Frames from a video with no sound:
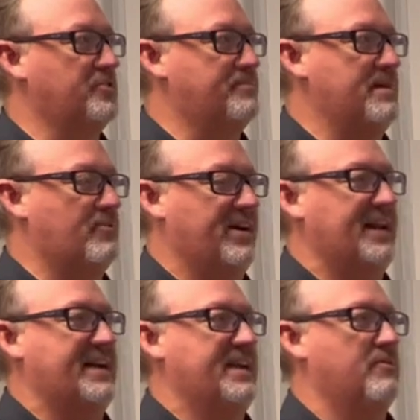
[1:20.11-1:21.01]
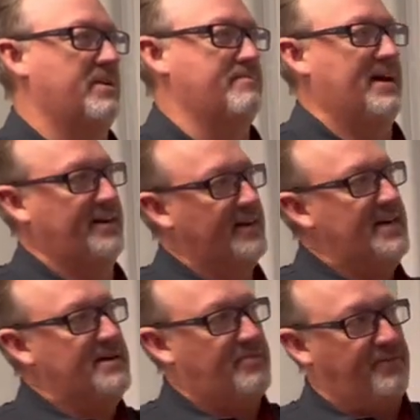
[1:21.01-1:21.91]
people had an idea what it meant,
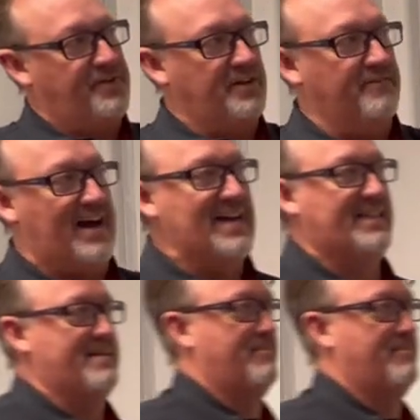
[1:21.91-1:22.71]
but if you divide that